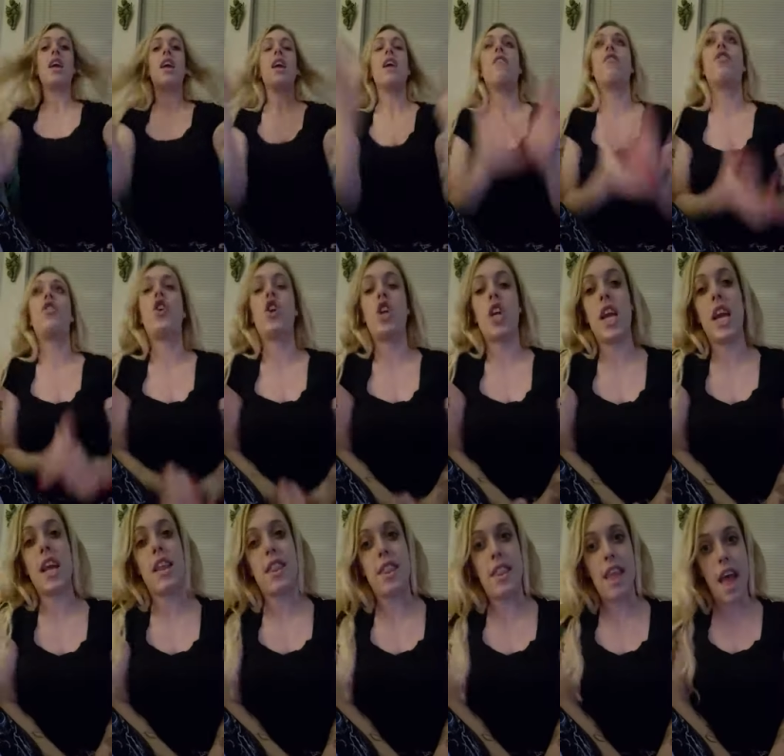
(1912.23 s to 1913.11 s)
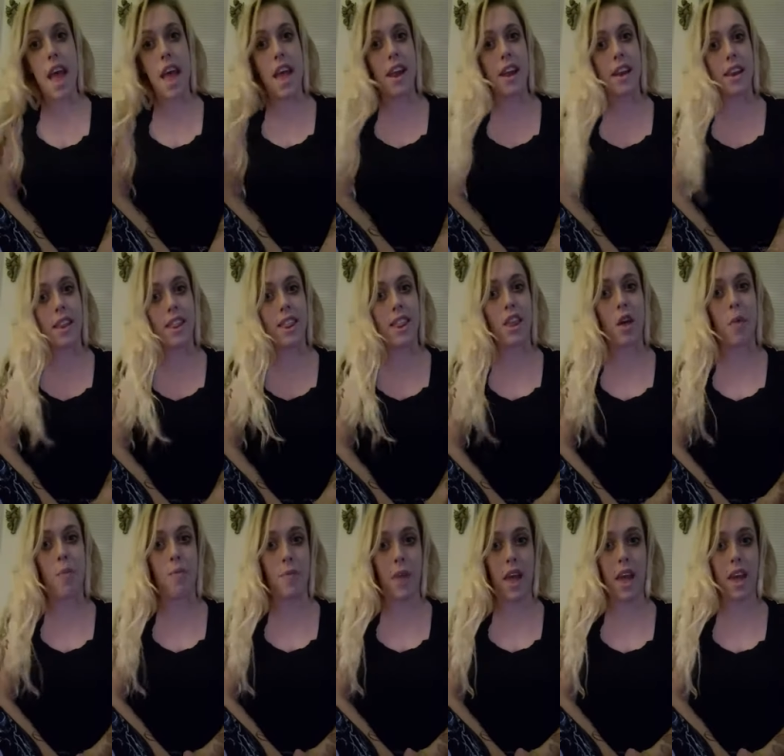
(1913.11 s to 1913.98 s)
if she said
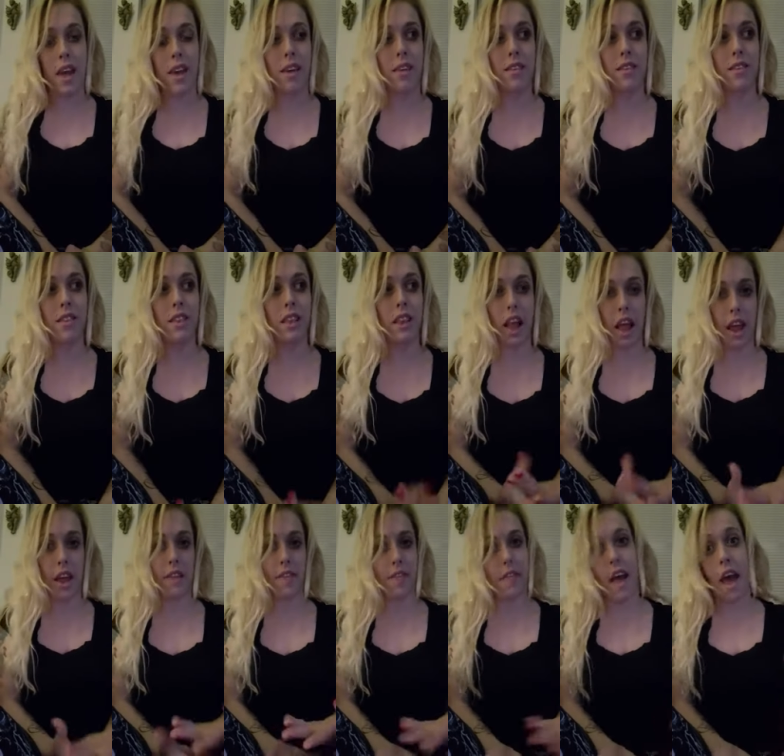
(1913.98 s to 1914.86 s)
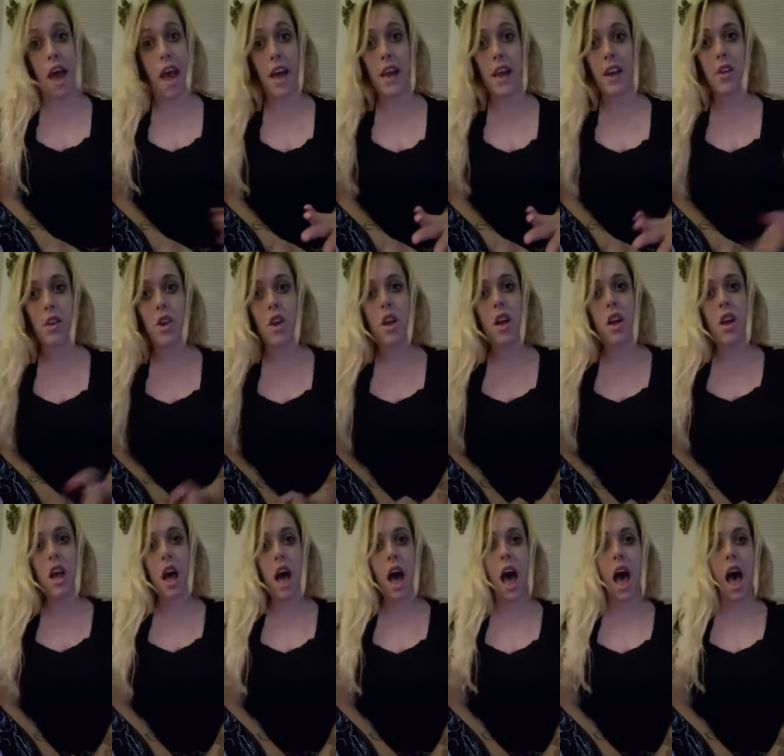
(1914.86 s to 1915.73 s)
something like that
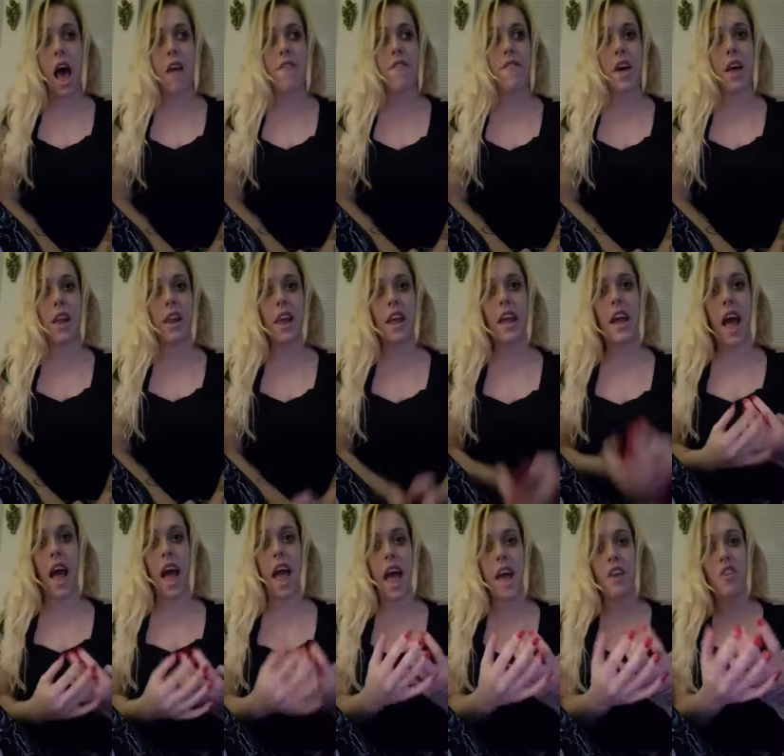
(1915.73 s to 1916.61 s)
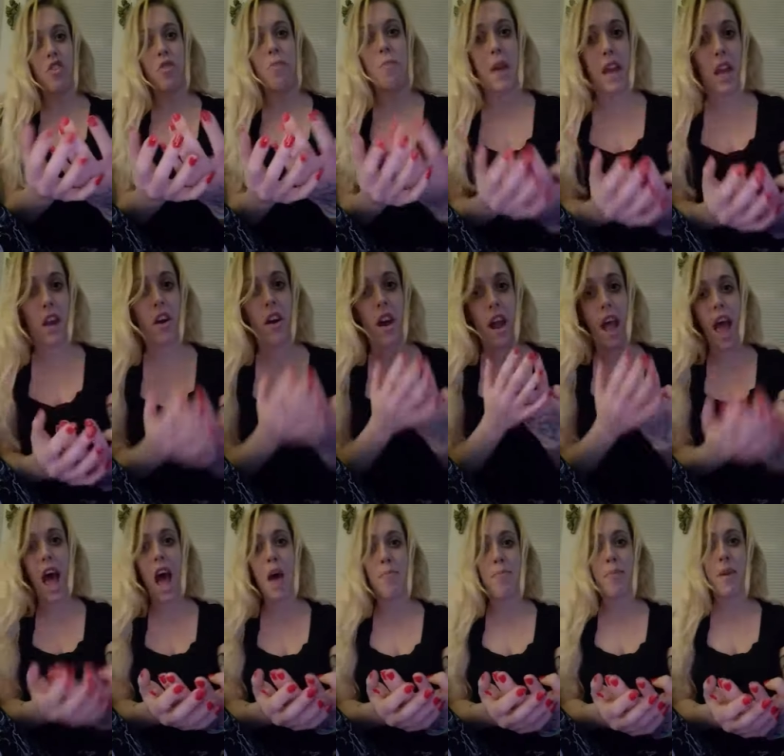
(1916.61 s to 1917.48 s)
i felt like i had to make her
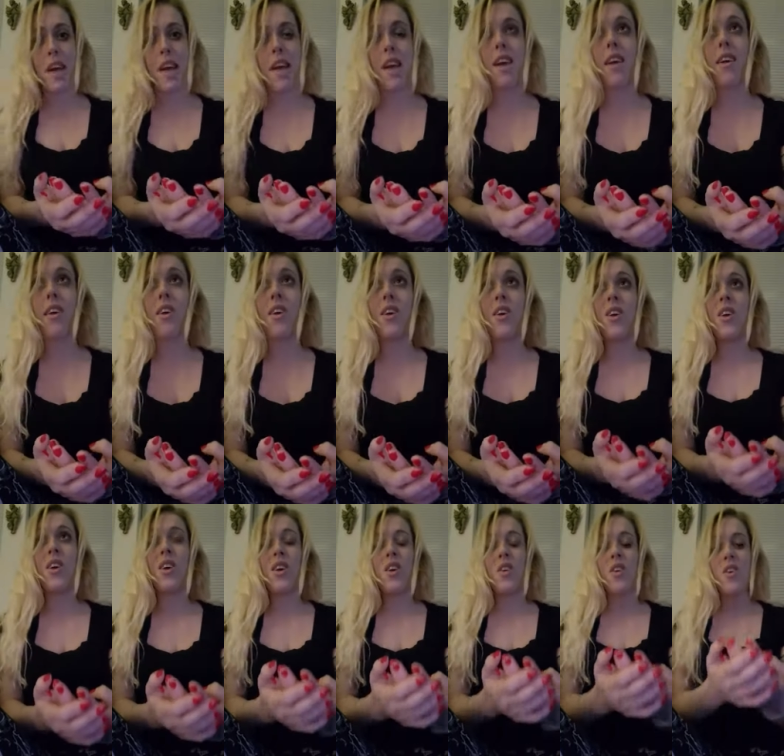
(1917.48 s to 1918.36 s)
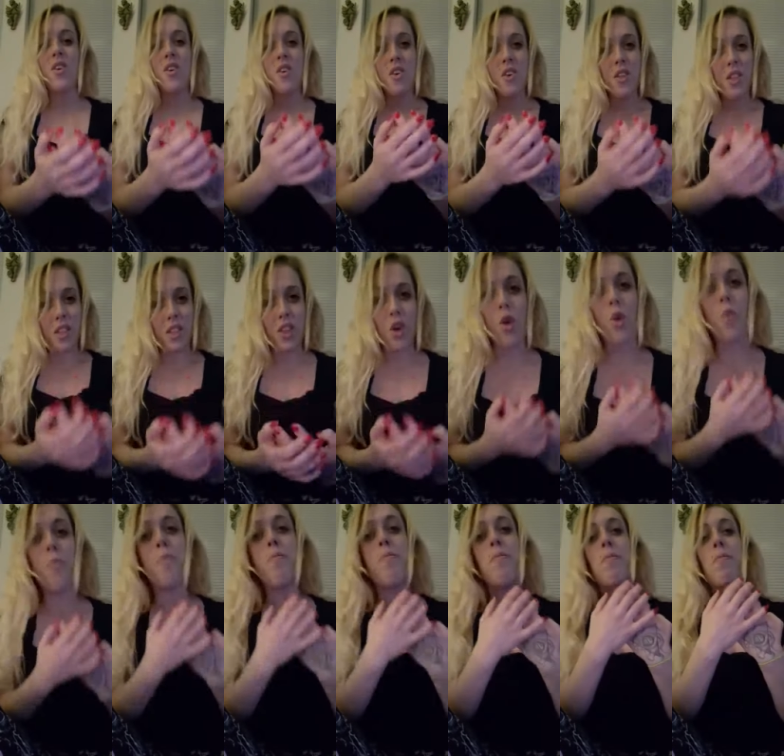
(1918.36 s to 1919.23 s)
happy
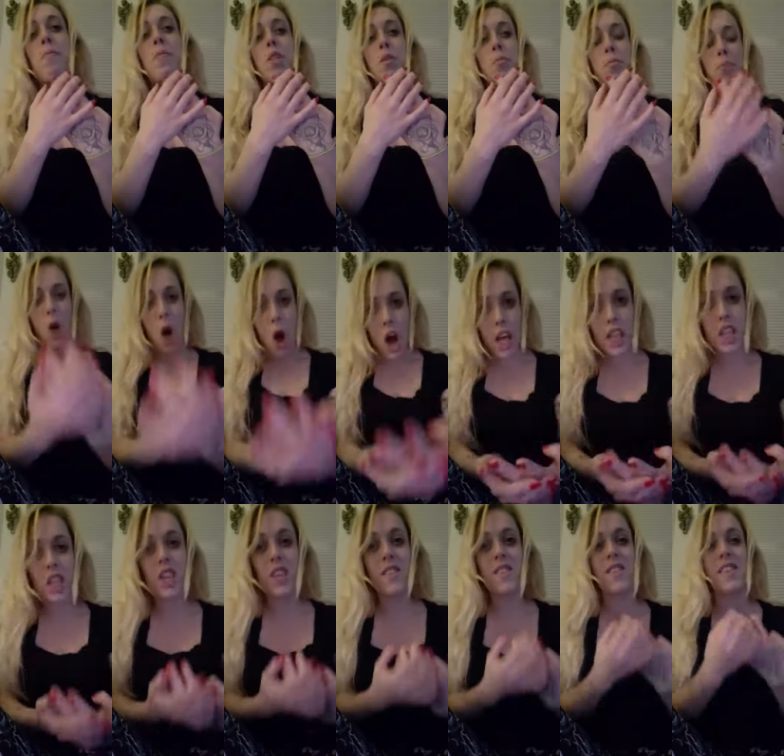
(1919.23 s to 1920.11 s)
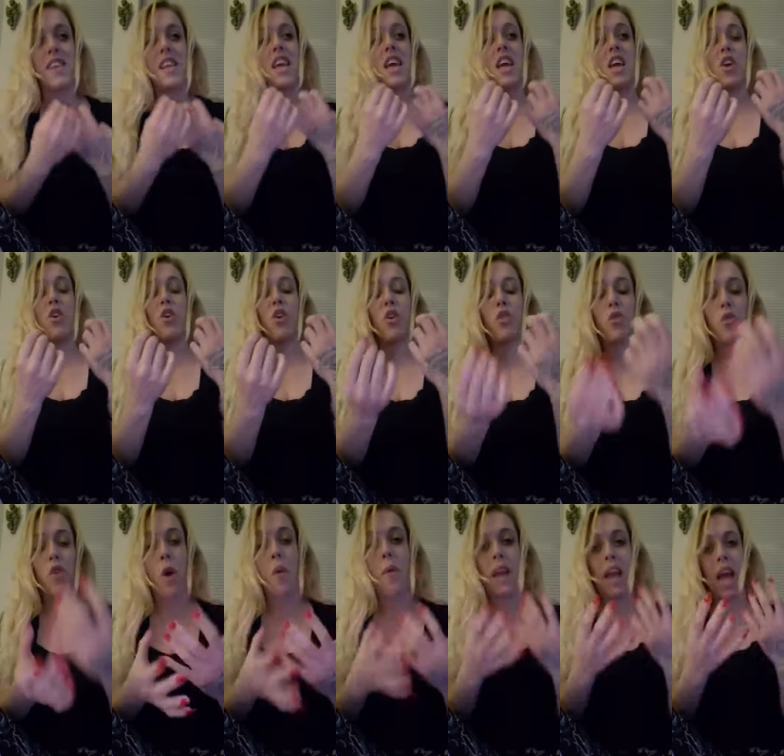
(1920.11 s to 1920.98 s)
so subconsciously
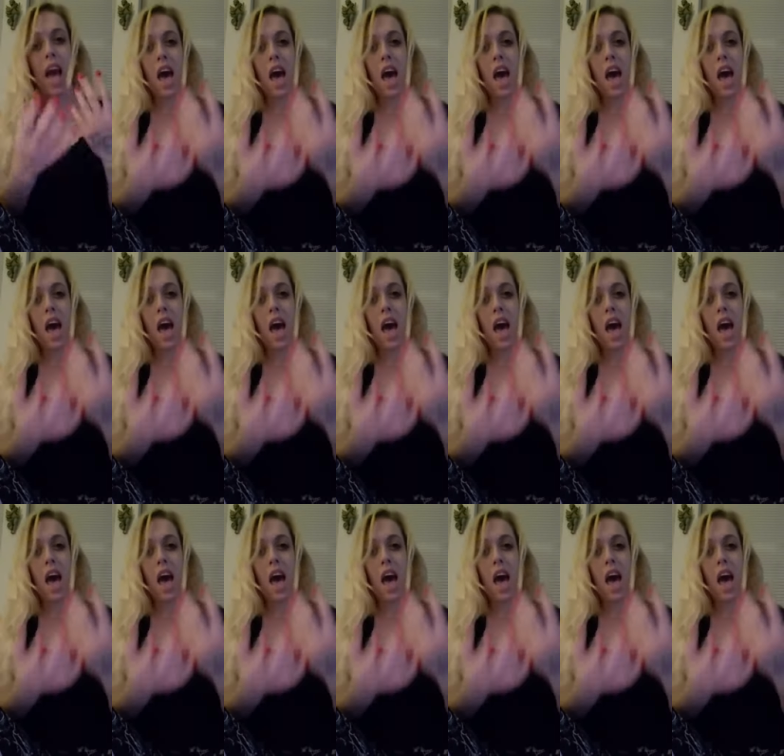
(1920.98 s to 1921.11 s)
growing